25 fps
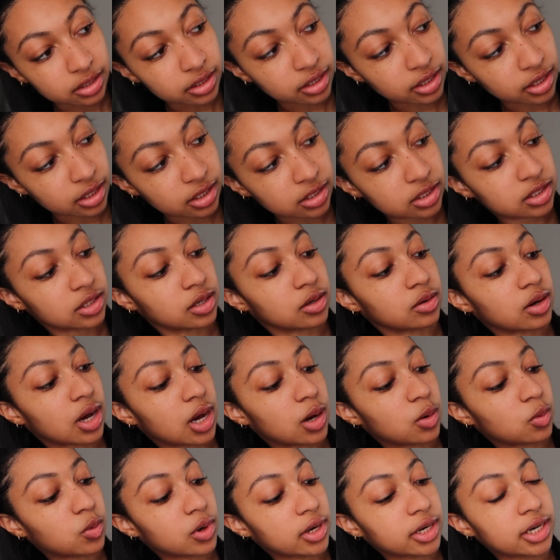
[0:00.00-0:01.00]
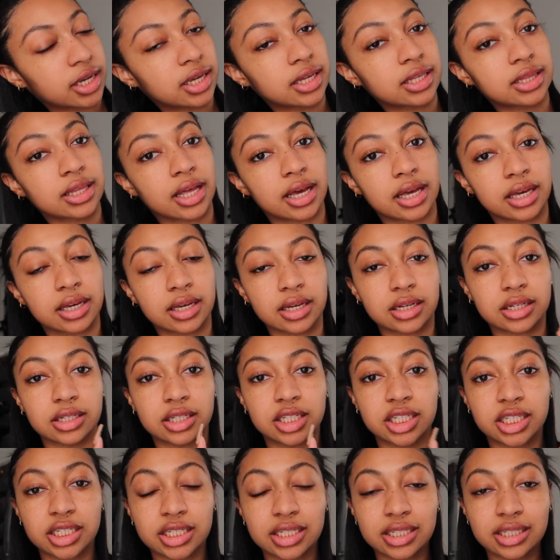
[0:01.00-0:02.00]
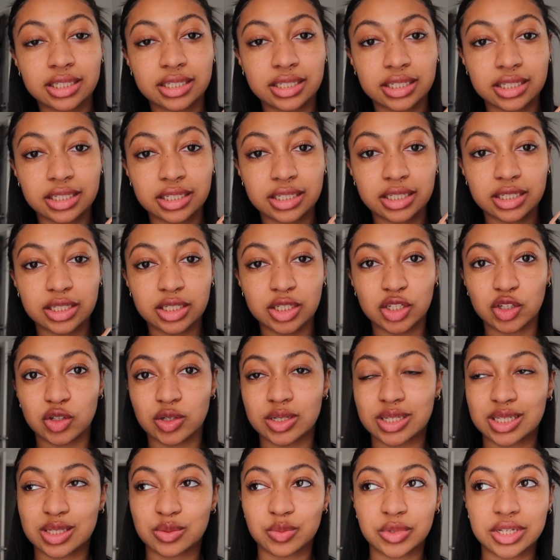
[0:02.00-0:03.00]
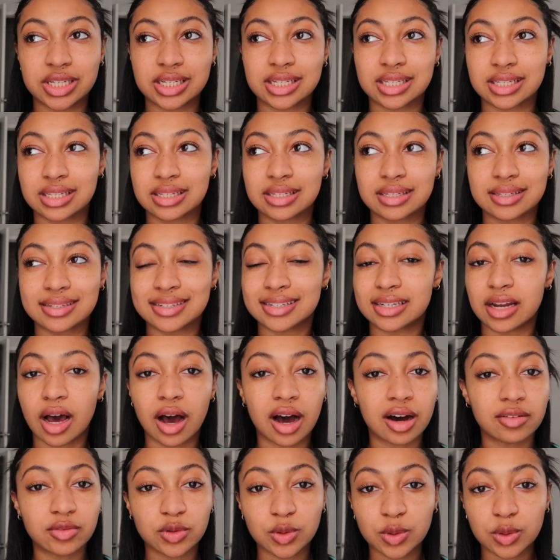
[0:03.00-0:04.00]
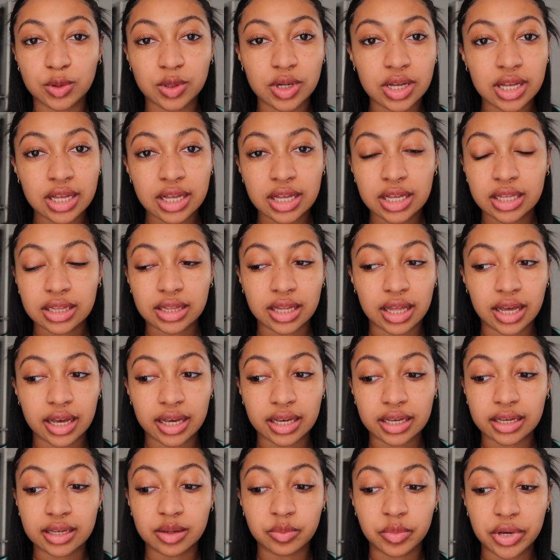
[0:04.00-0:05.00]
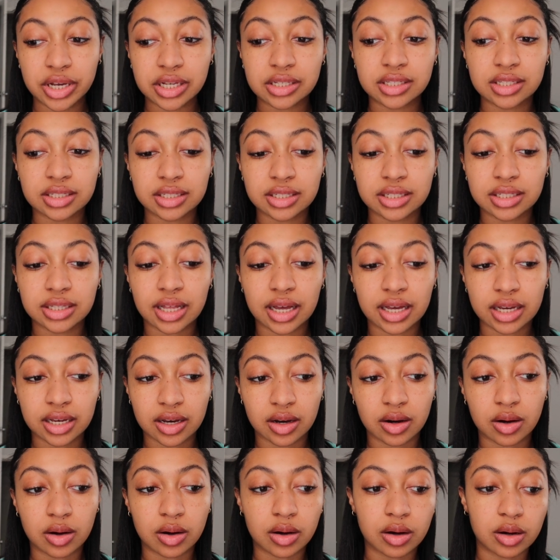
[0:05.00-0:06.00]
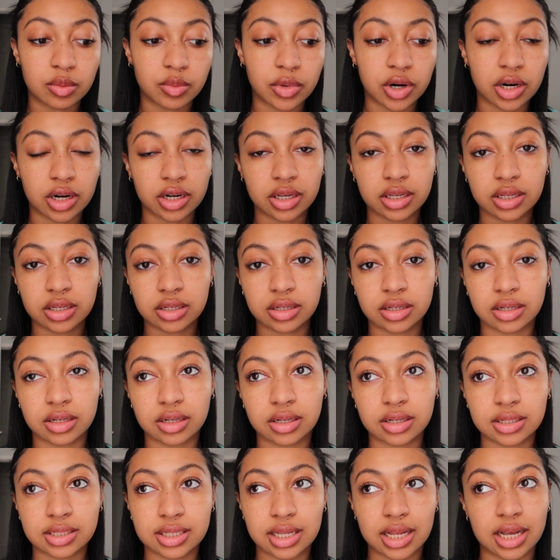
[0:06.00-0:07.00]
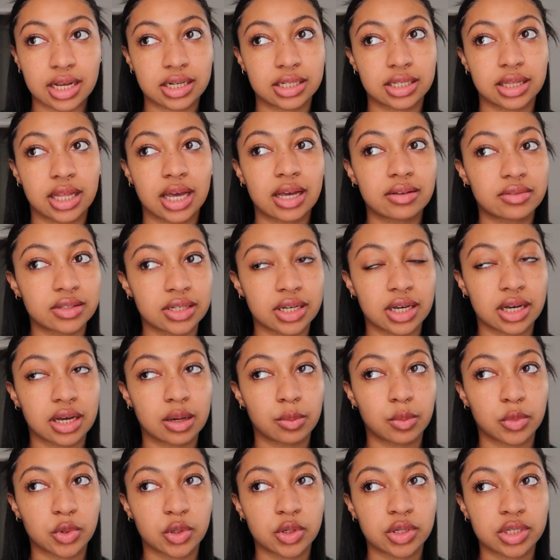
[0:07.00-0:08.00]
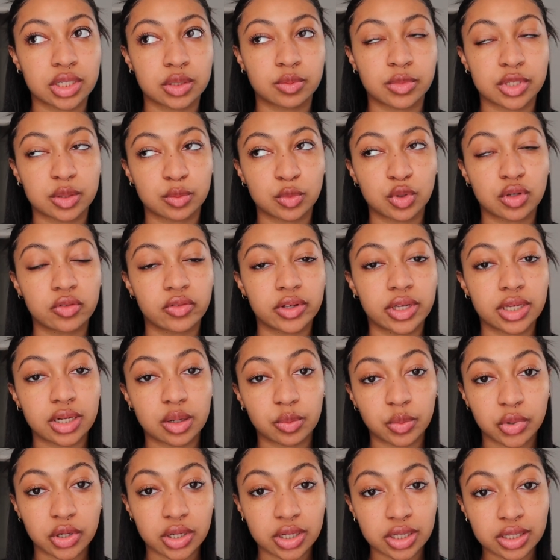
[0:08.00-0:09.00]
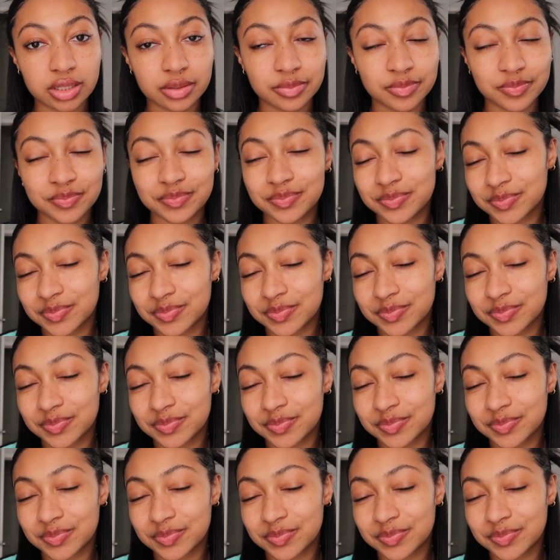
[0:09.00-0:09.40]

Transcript: Yeah, so I wanted like a cheesy Christmas novel. Like basically like a Hallmark slash Lifetime Christmas movie in a book.